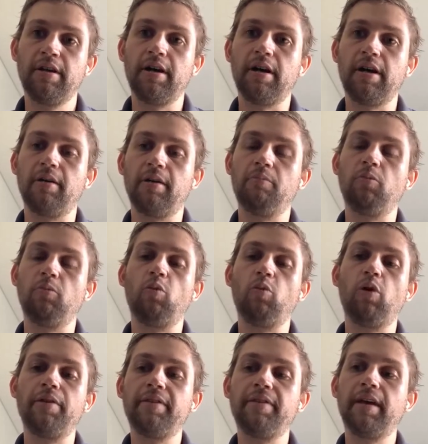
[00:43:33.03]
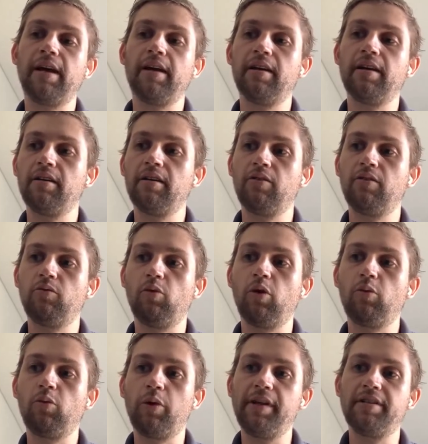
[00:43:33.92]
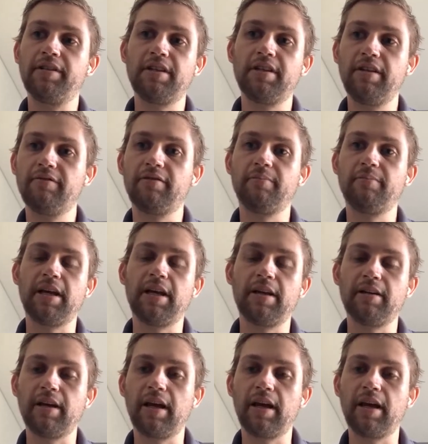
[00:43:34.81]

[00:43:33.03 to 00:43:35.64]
What we see from that,